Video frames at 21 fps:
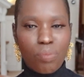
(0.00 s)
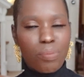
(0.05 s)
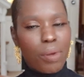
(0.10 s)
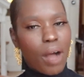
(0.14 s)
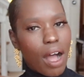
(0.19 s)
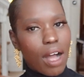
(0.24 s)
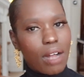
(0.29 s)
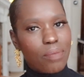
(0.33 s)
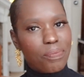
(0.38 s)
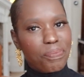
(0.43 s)

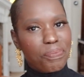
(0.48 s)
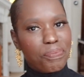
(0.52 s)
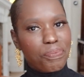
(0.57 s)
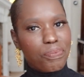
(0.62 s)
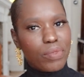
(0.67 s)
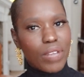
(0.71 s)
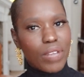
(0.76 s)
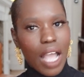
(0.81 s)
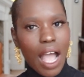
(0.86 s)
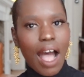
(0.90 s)
But
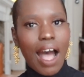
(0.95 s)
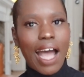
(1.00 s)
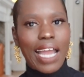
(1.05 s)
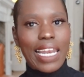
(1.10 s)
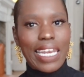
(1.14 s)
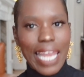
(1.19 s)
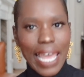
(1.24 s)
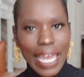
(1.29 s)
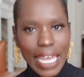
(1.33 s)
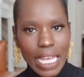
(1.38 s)
I
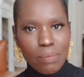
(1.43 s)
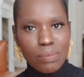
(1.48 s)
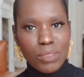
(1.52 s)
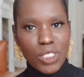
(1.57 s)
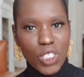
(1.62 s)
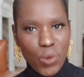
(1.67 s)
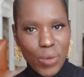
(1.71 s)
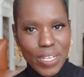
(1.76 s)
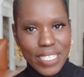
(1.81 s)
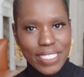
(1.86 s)
let him
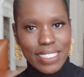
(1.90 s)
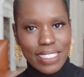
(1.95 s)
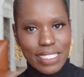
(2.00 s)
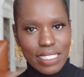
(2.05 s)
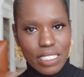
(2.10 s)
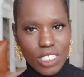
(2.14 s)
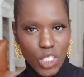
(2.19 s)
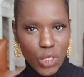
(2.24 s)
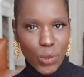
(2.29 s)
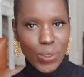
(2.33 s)
do
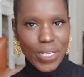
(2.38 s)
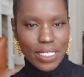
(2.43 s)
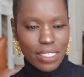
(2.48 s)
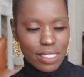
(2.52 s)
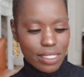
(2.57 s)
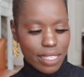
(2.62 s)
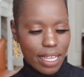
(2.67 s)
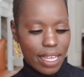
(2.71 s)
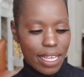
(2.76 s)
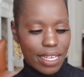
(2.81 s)
his
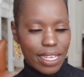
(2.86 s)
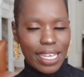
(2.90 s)
thing.